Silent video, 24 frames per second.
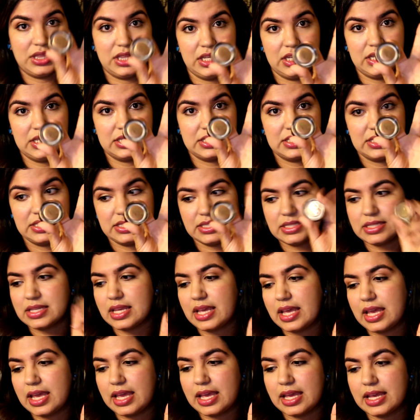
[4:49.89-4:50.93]
this,
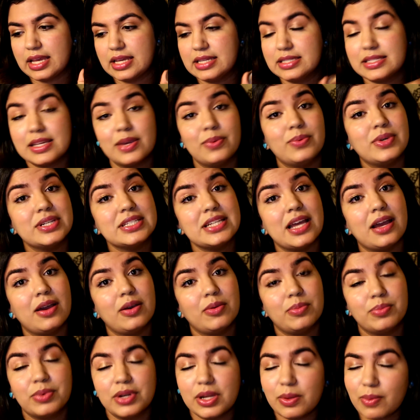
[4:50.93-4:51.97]
and it worked
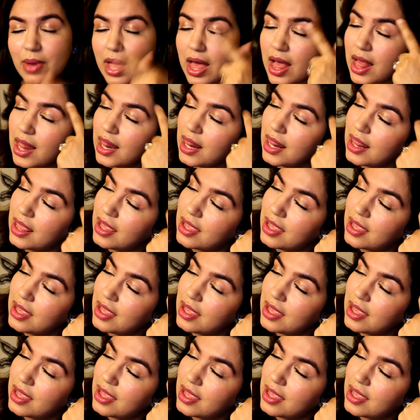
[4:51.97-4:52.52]
out pretty well.